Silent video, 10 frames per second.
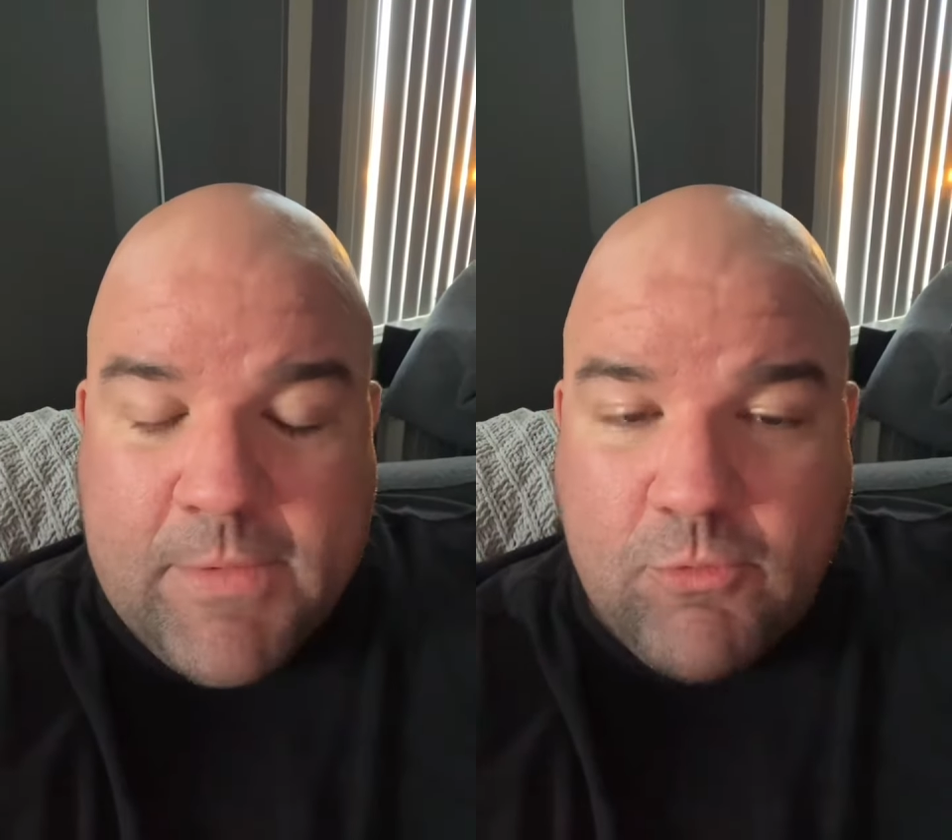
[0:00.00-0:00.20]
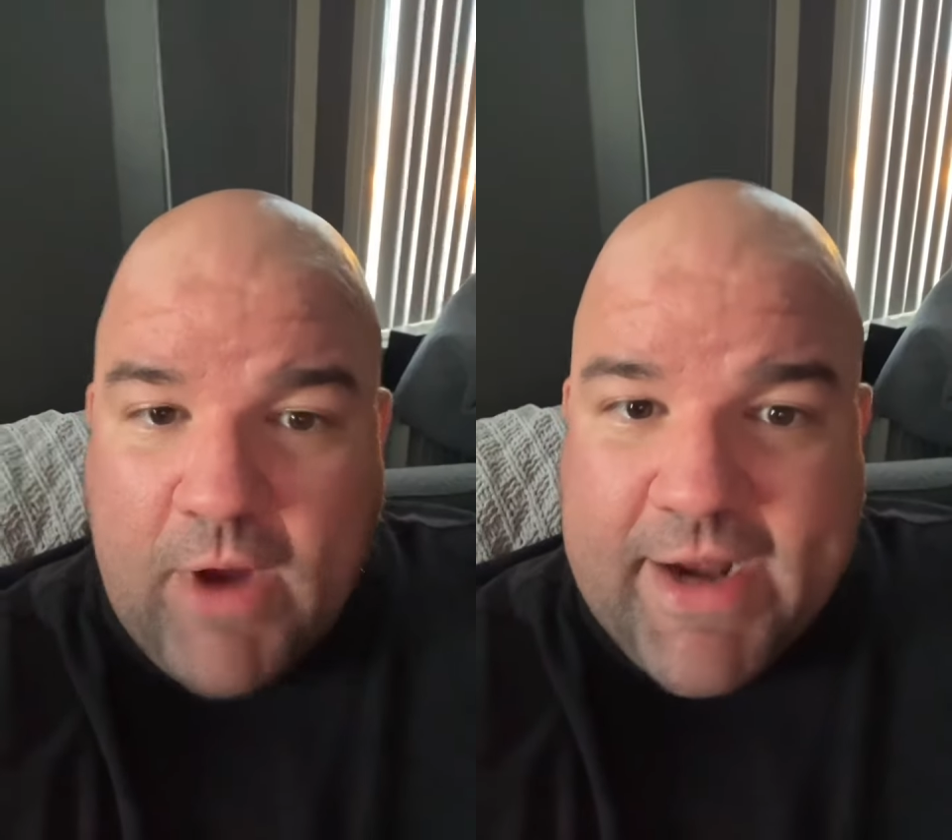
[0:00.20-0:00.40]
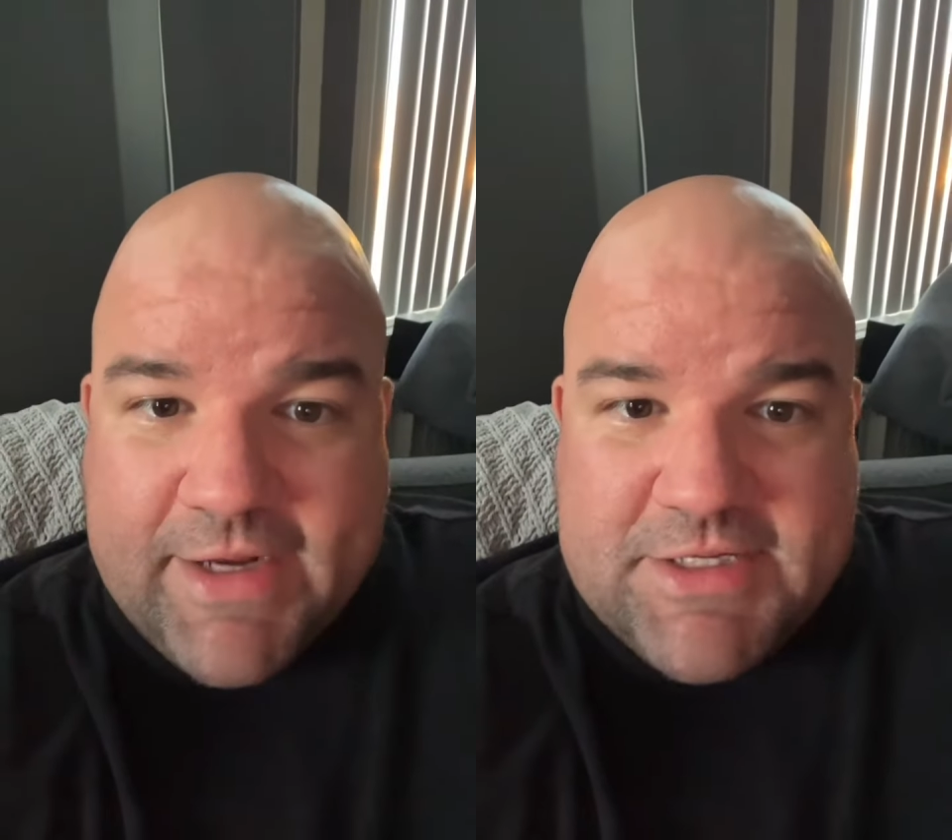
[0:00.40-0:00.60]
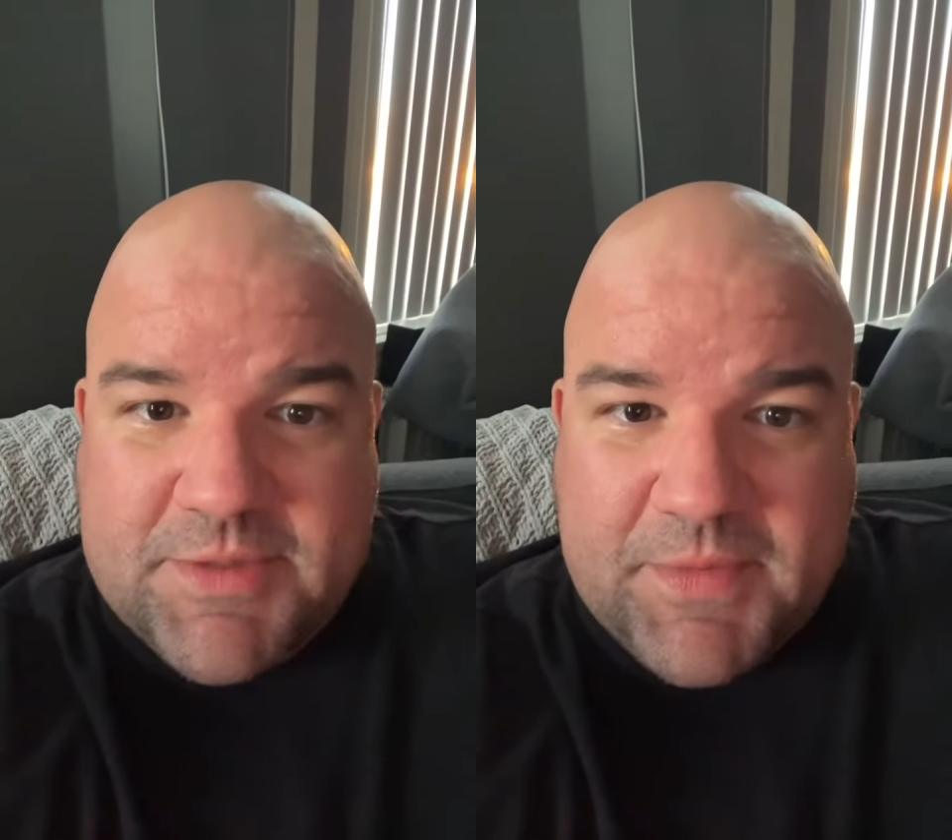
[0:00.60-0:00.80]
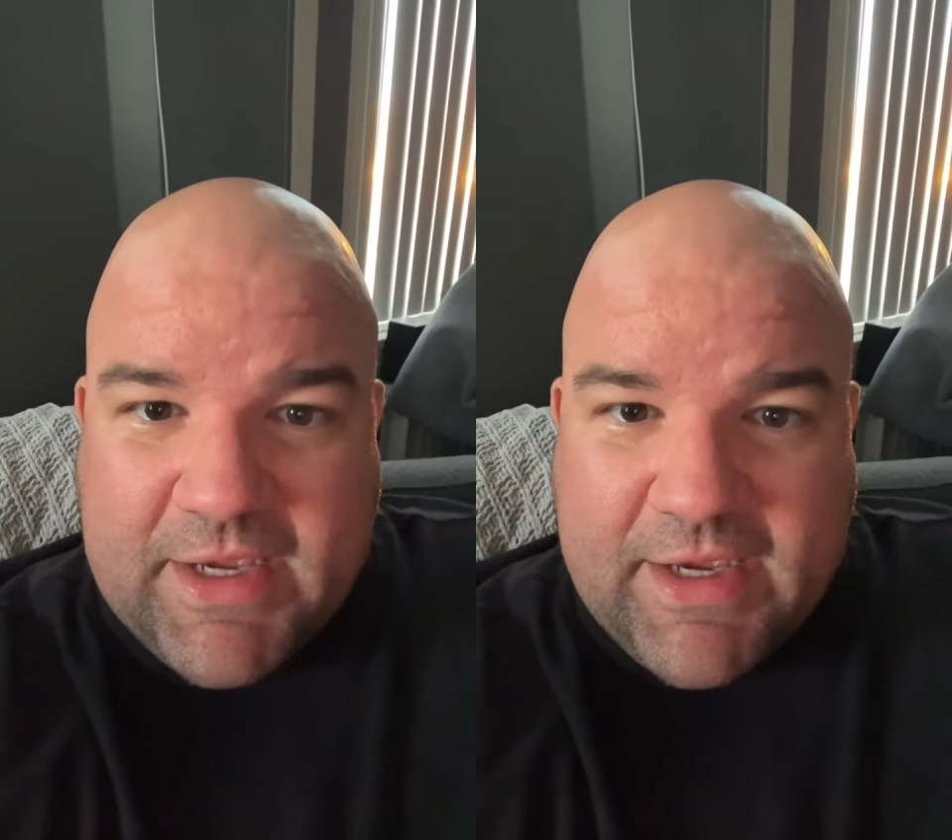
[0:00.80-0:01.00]
writing
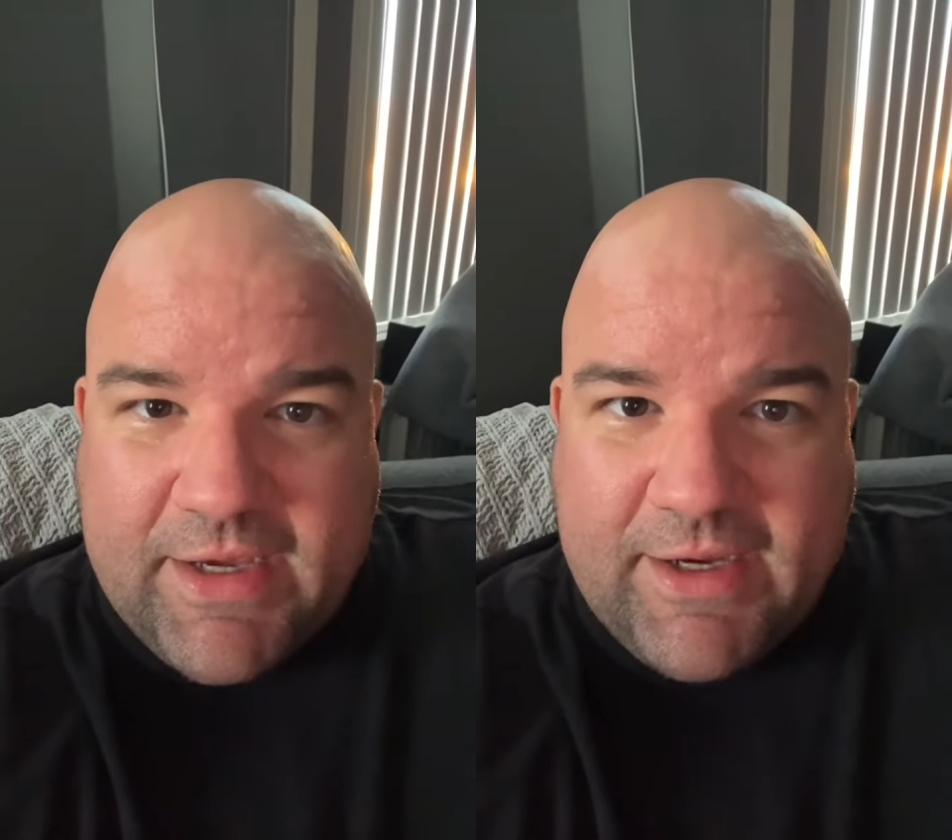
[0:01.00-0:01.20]
to me.